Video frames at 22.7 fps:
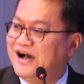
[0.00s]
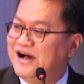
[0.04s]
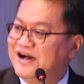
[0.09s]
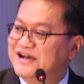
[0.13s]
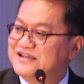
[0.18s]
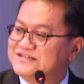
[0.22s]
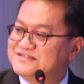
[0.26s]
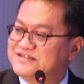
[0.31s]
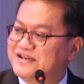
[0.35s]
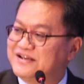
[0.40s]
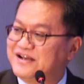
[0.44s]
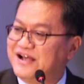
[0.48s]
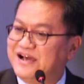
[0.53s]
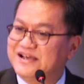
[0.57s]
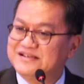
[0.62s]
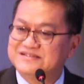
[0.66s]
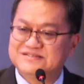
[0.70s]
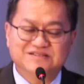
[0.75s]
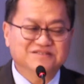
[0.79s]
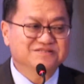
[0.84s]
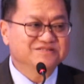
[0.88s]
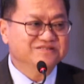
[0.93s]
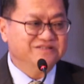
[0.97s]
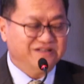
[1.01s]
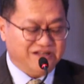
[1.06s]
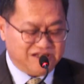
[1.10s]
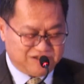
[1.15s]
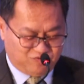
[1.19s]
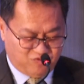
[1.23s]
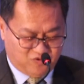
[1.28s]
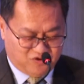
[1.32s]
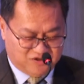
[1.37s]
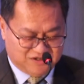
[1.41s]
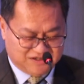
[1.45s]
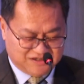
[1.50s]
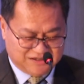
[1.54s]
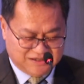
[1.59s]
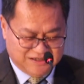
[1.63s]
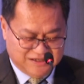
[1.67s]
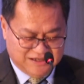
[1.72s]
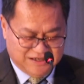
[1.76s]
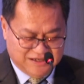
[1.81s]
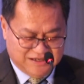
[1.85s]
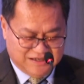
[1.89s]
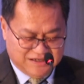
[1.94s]
ASEAN ISIS Network
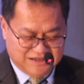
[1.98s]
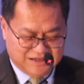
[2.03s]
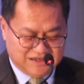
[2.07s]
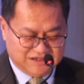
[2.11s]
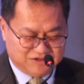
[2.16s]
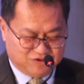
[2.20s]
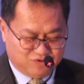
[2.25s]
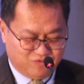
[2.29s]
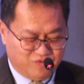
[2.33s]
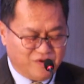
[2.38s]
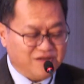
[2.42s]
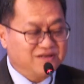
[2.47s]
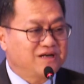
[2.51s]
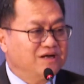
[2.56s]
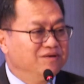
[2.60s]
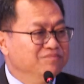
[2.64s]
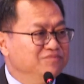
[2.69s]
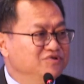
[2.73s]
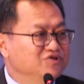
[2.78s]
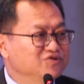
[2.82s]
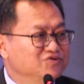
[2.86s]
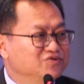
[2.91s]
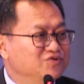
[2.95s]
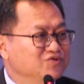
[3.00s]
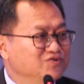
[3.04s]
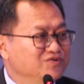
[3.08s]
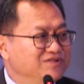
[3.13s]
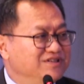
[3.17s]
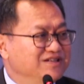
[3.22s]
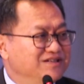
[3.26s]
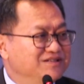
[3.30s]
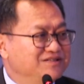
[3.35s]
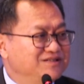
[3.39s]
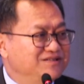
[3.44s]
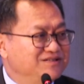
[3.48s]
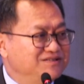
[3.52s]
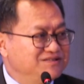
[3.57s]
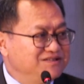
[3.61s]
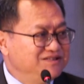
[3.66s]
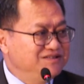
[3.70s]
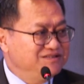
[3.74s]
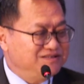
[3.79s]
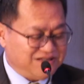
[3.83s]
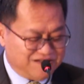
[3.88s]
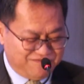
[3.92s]
uh, to welcome you to the
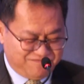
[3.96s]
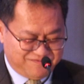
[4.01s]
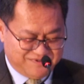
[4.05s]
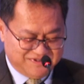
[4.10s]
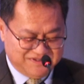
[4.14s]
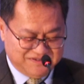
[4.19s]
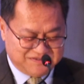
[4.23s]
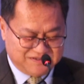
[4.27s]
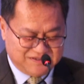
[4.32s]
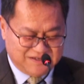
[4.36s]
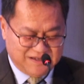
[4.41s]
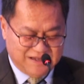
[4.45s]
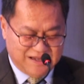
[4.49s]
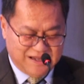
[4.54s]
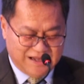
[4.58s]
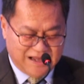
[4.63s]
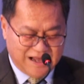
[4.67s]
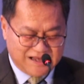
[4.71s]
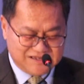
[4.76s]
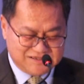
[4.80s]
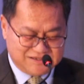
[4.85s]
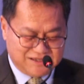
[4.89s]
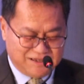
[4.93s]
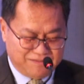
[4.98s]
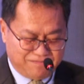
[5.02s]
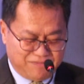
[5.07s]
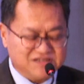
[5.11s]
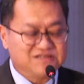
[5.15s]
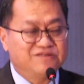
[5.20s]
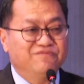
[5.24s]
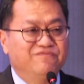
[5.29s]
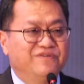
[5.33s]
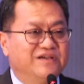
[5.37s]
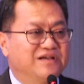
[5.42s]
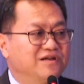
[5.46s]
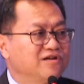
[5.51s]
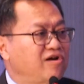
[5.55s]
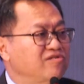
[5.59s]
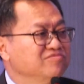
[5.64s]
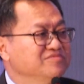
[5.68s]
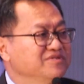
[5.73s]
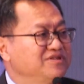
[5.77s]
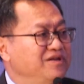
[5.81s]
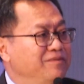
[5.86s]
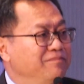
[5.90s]
37th Asia Pacific
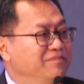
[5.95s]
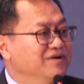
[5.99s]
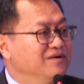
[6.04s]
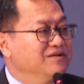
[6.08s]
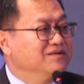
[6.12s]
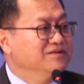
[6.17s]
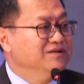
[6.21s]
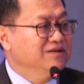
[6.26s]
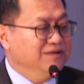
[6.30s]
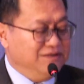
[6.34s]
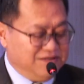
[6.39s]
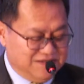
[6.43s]
Roundtable.